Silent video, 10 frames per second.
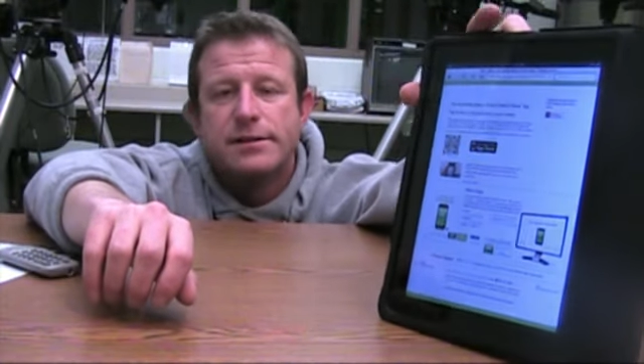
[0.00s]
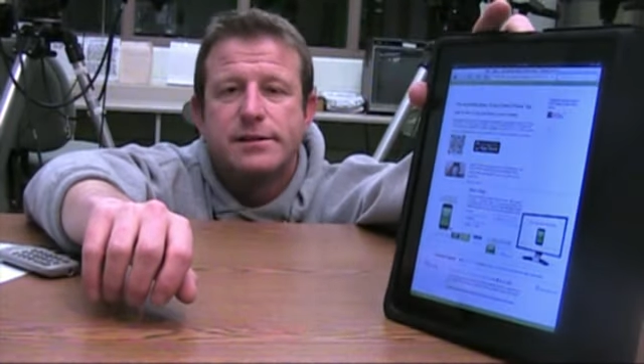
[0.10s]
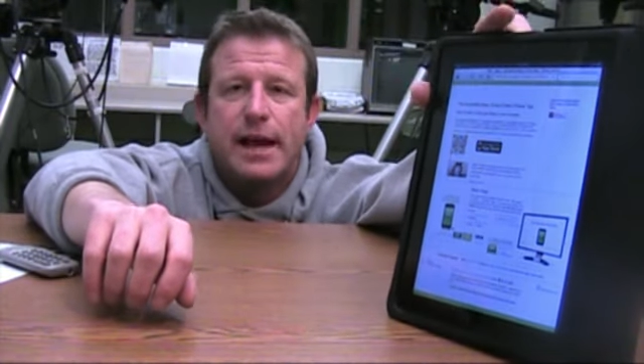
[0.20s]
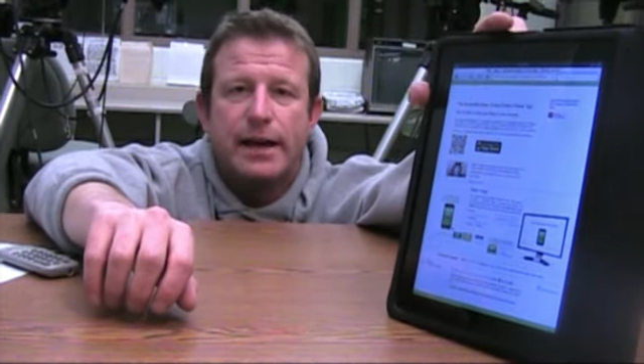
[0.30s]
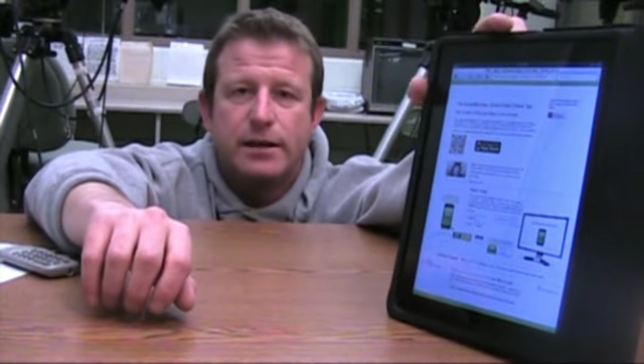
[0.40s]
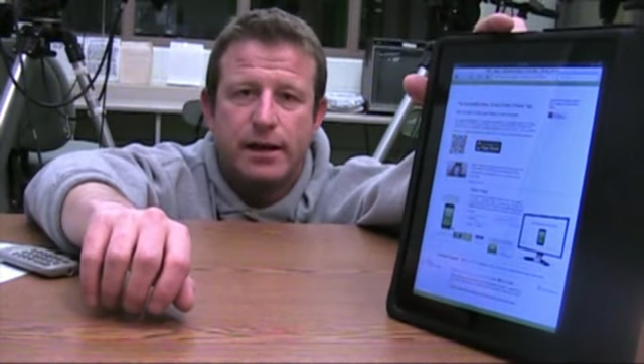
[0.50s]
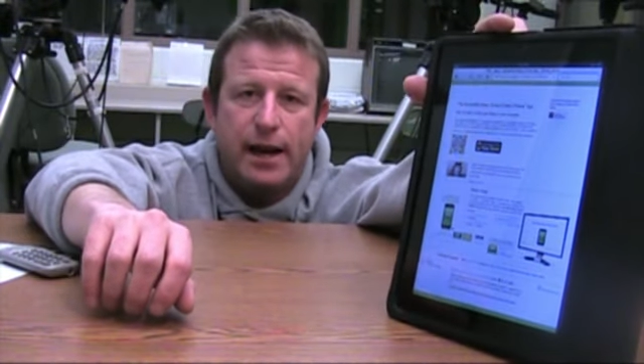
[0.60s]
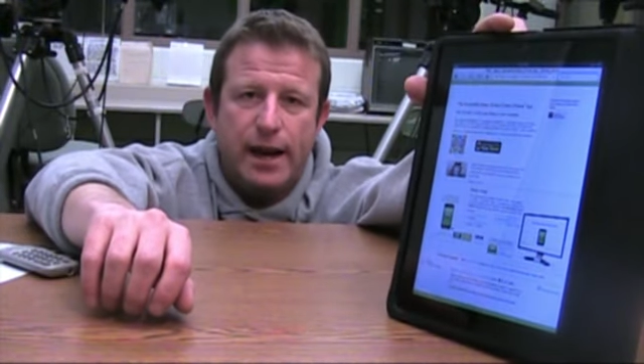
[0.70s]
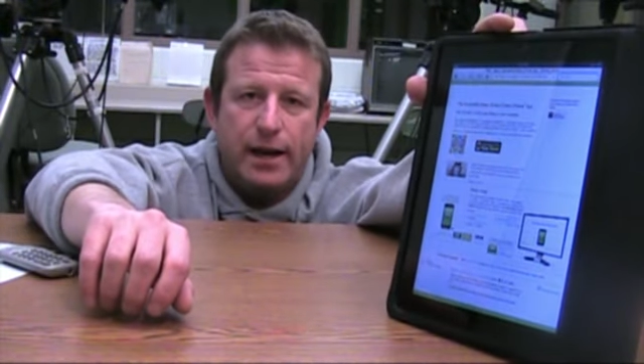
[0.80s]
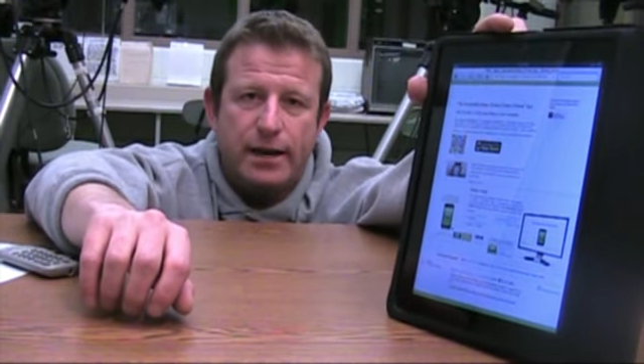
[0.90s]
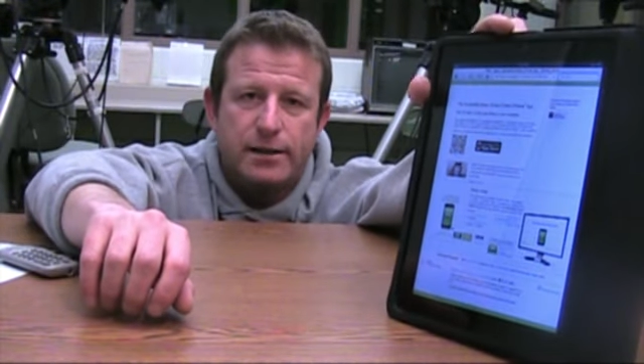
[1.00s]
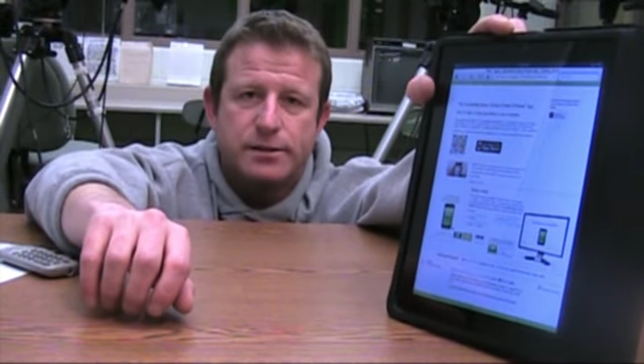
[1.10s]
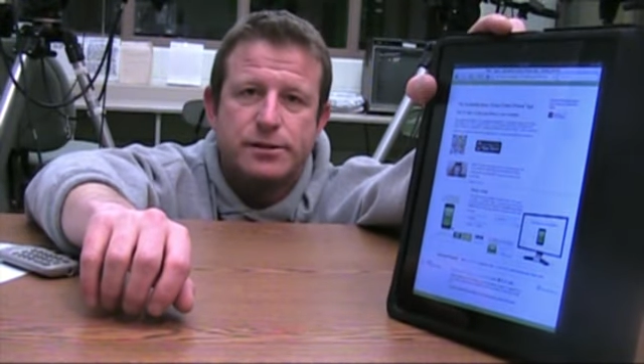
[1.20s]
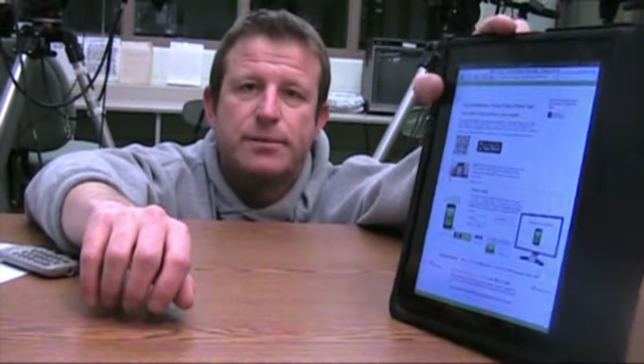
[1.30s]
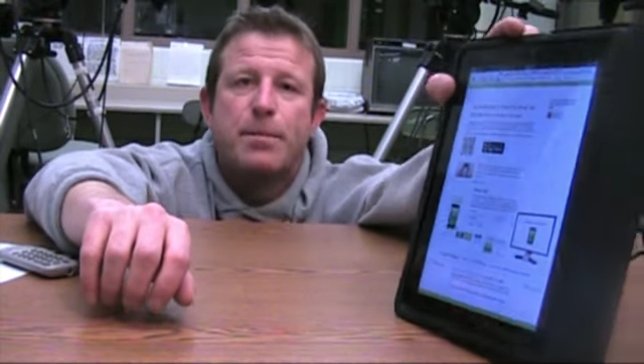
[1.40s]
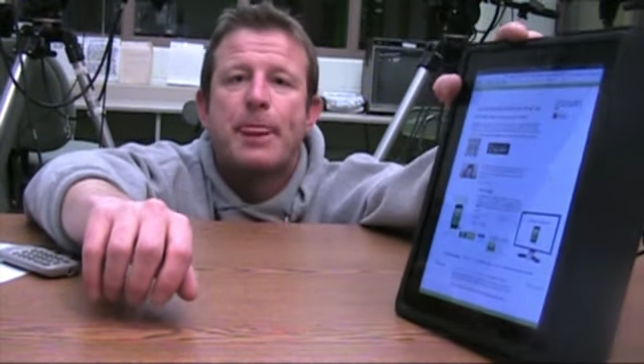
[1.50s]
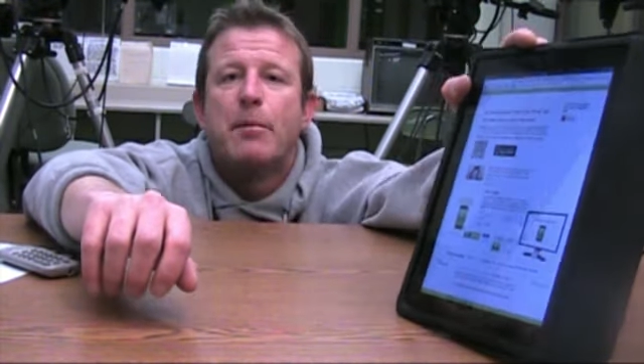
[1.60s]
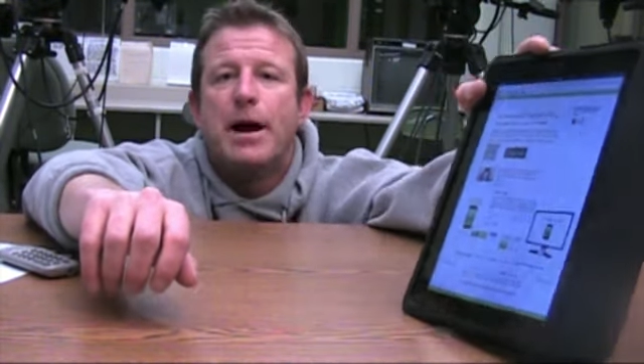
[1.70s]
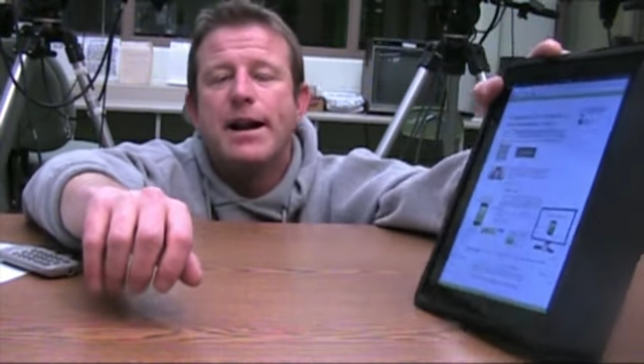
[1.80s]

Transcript: Cengage.